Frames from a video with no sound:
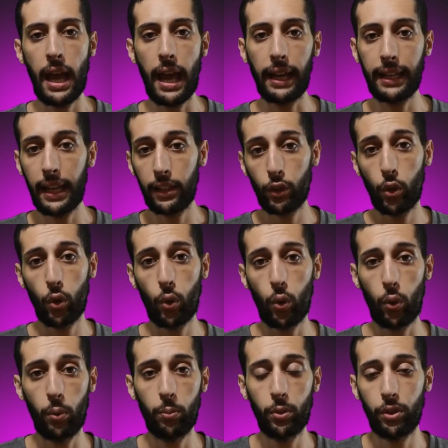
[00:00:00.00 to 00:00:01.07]
I can
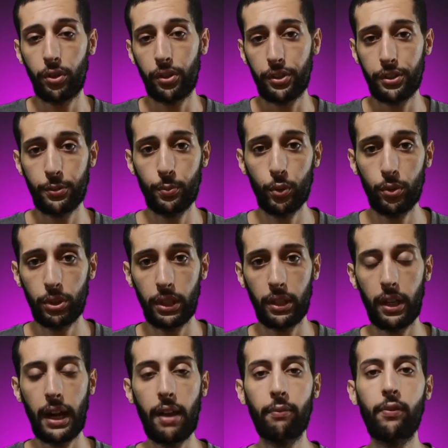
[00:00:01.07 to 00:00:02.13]
go more
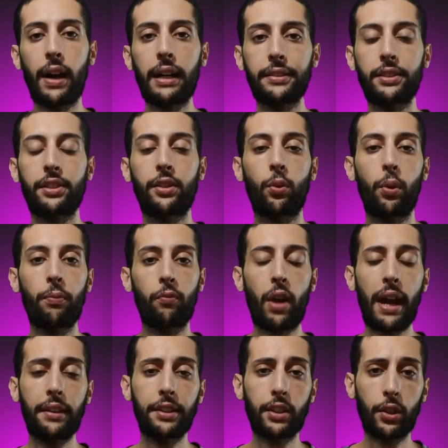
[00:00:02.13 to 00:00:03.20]
smoother and faster when
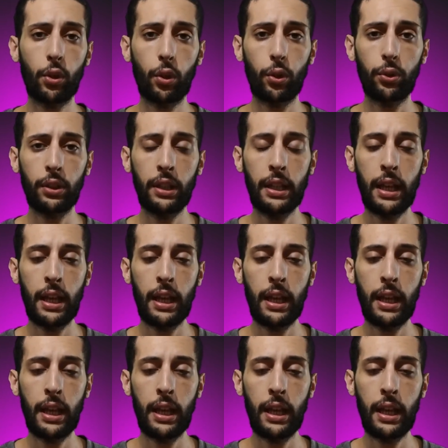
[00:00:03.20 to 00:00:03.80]
writing code.